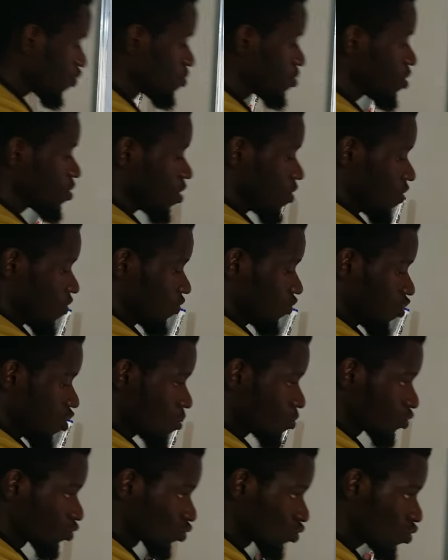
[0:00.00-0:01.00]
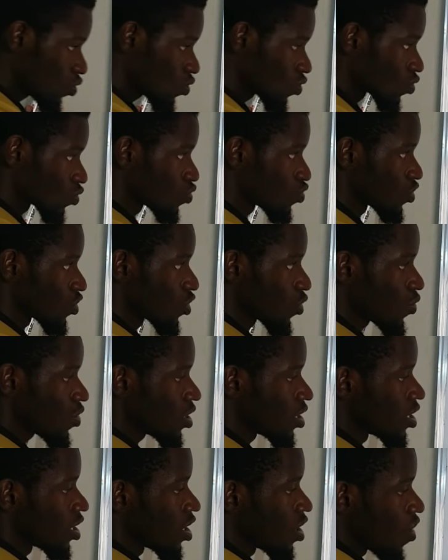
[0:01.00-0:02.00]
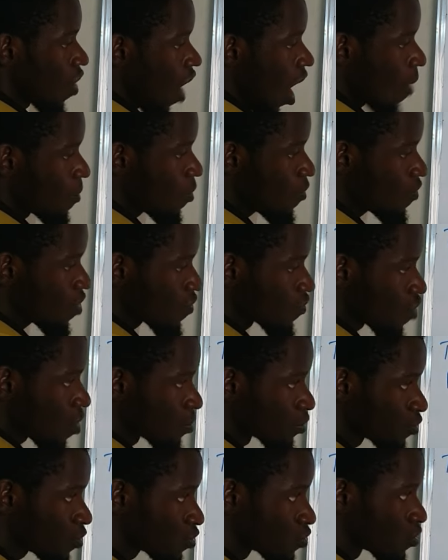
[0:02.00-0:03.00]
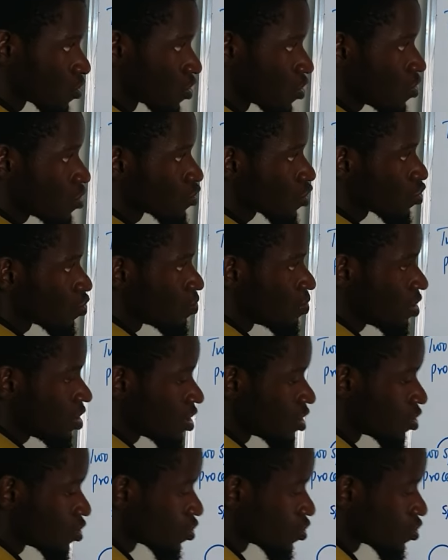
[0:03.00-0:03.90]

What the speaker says: of me from 2 to 3, I'm moving from 2 to 3 is going to be